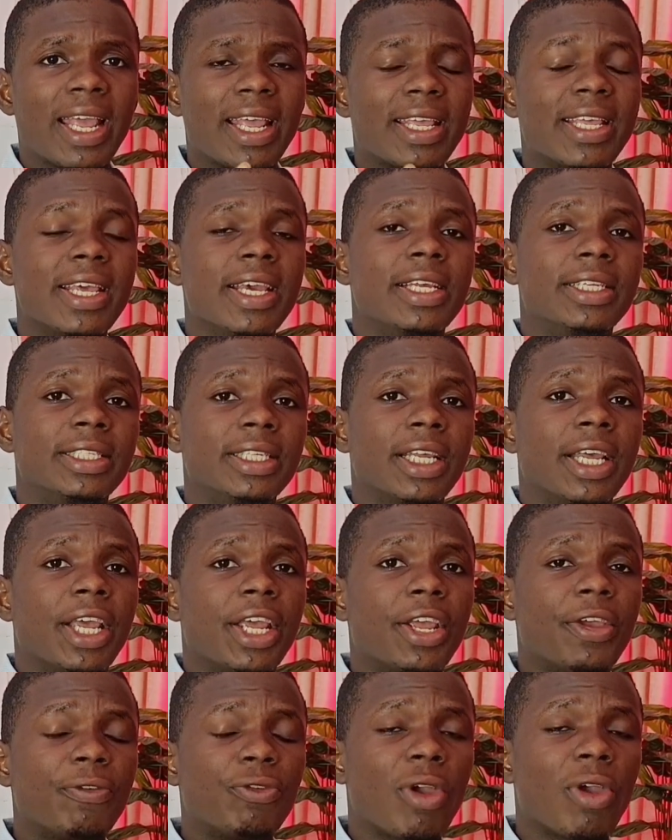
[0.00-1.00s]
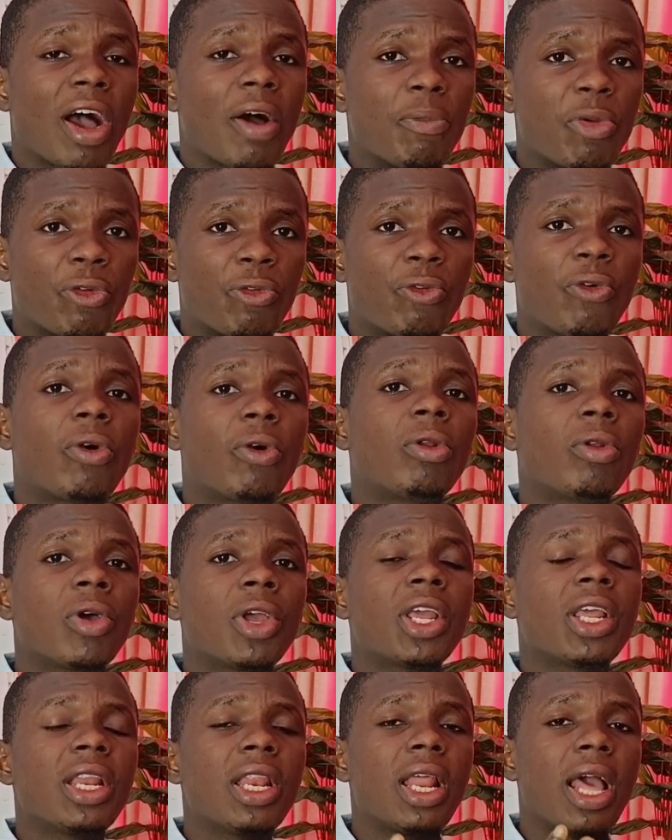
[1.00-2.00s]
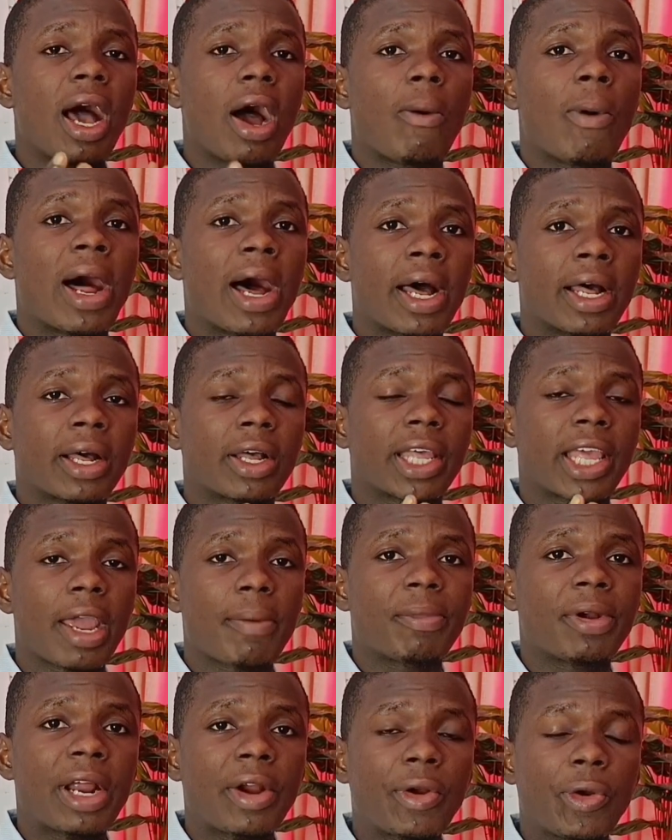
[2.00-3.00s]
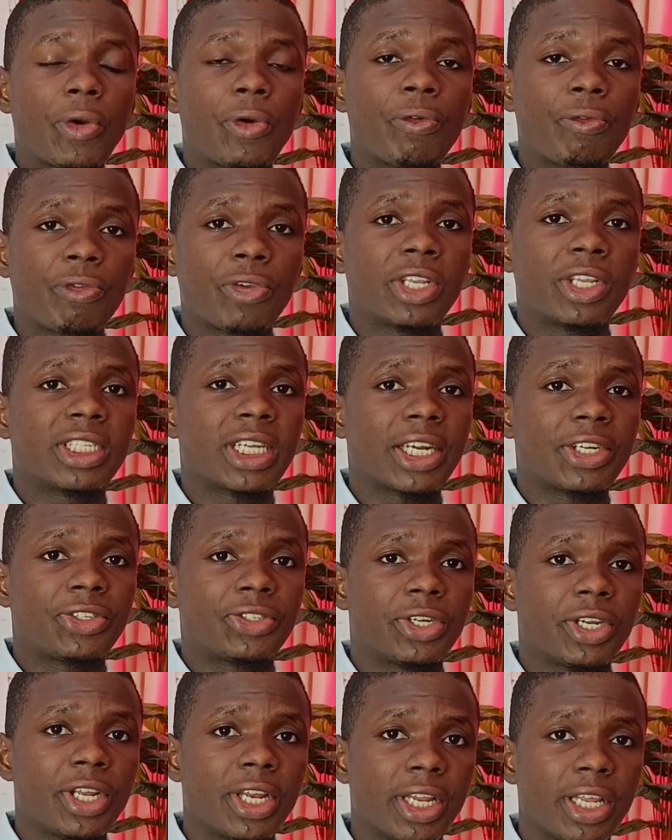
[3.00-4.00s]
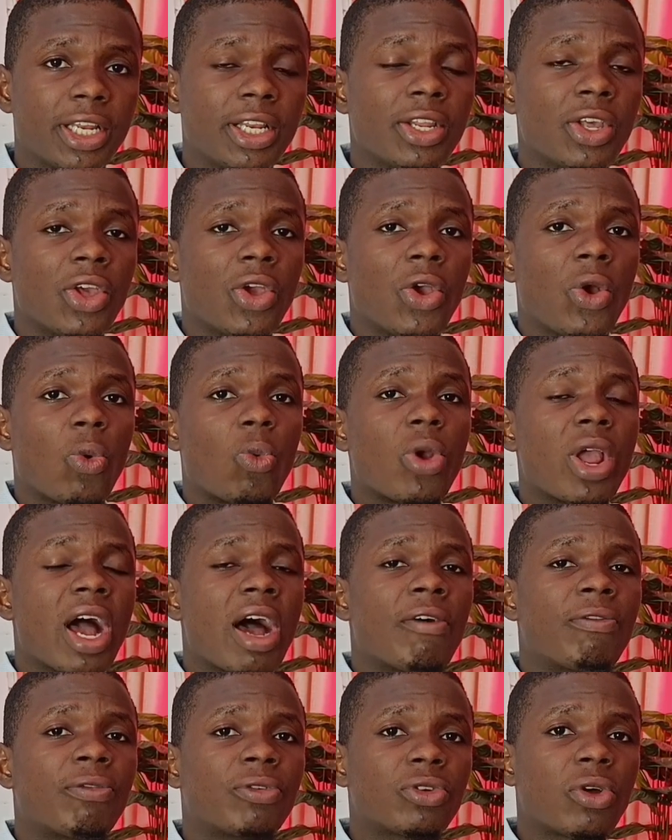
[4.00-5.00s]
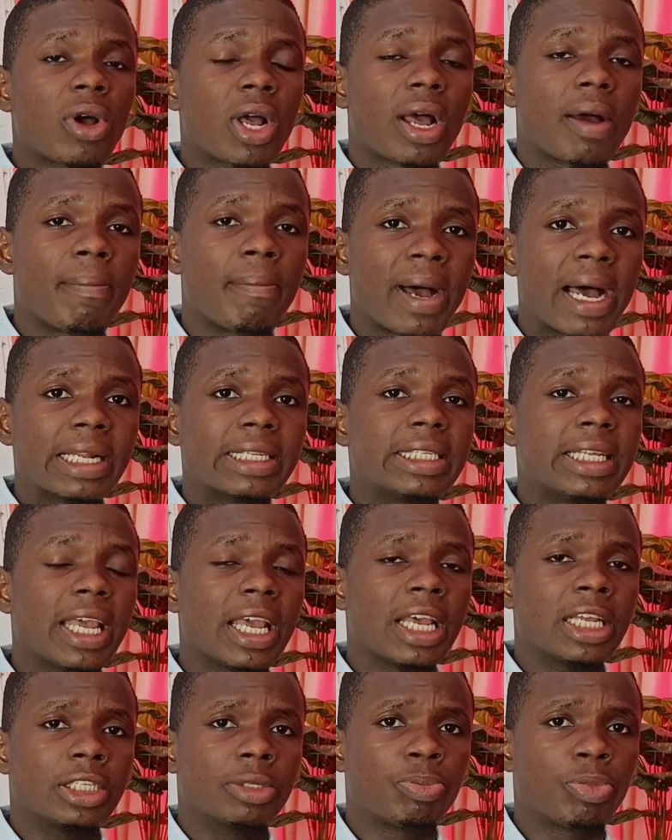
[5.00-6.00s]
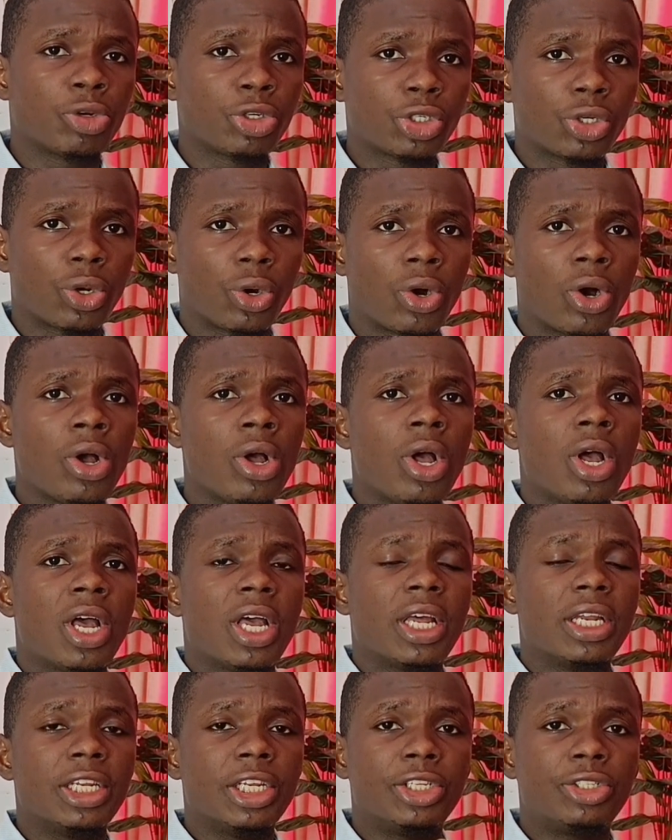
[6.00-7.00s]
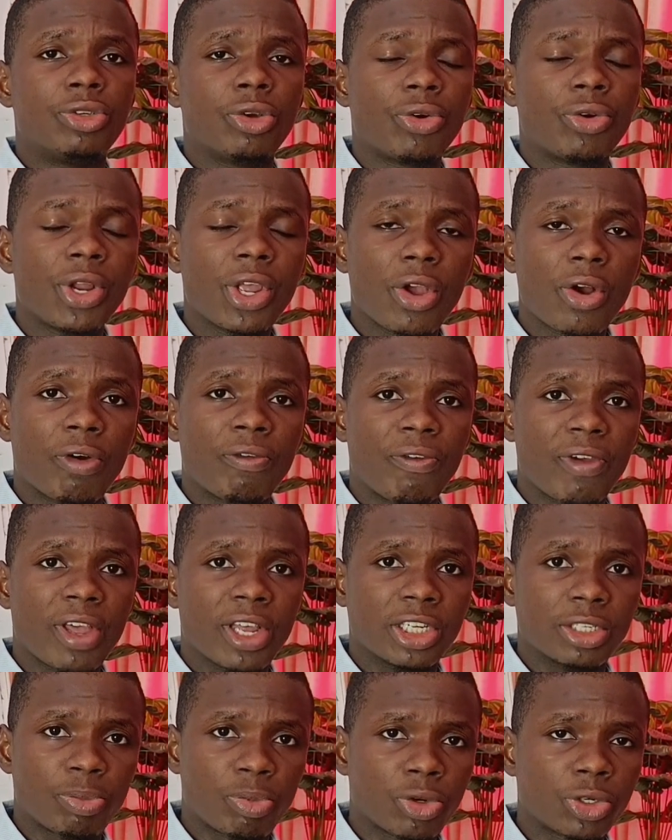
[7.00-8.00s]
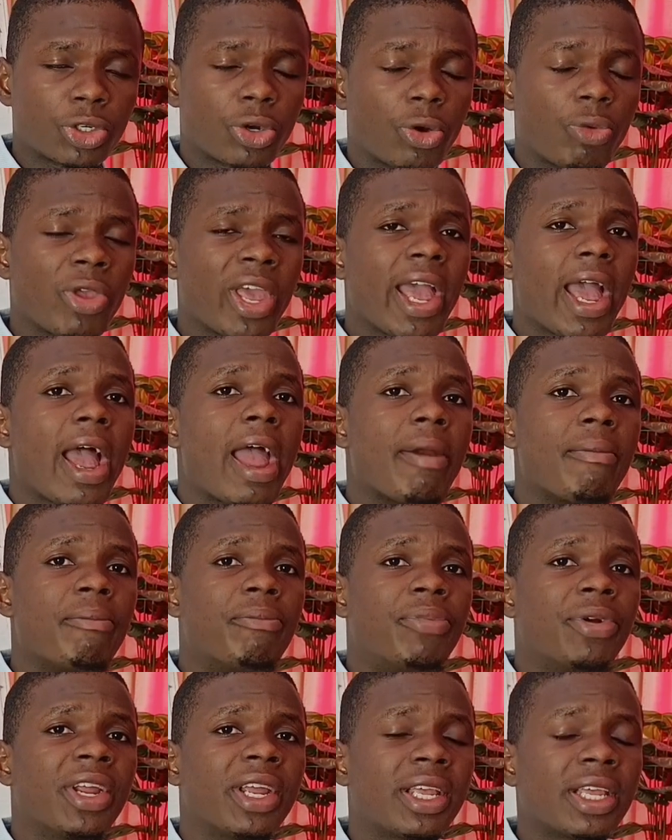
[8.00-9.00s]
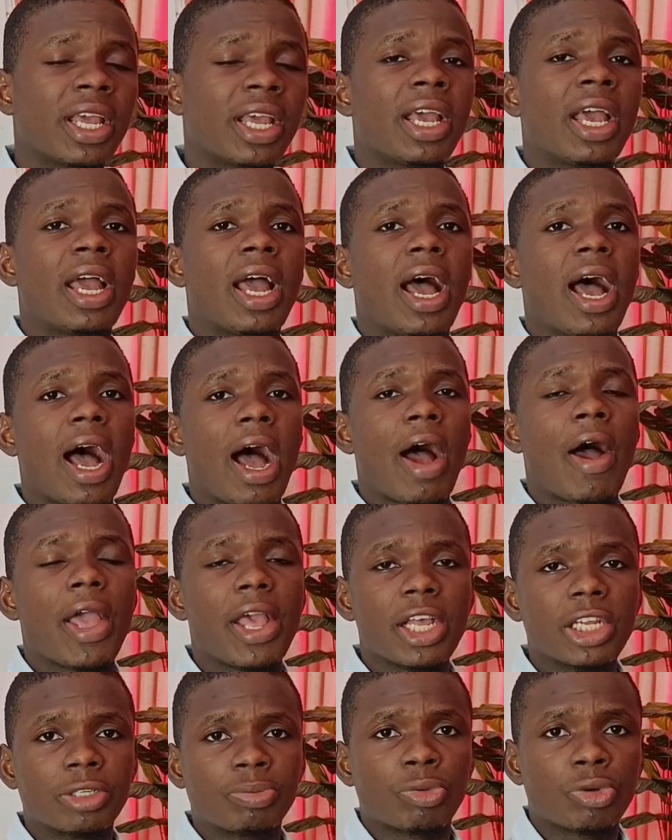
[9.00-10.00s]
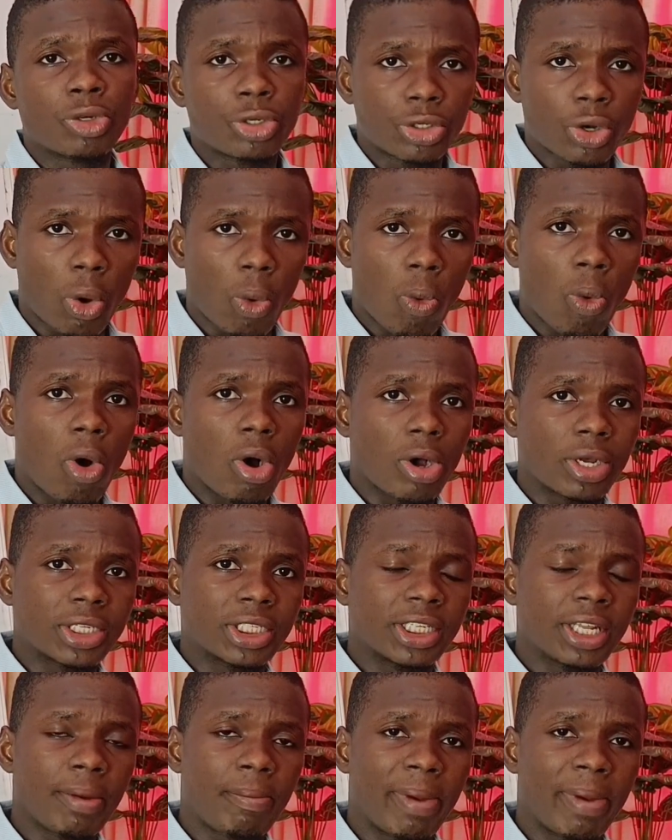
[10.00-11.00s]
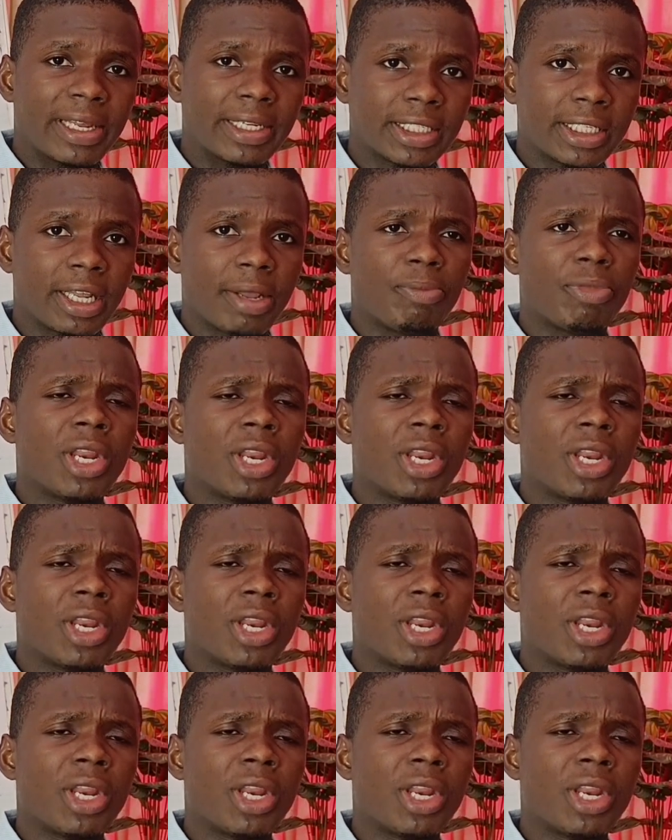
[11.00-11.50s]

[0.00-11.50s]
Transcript: Yes, if you have been following our camera raw filter training, we have talked about exposure, the theory of exposure, where I break how exposure works step by step.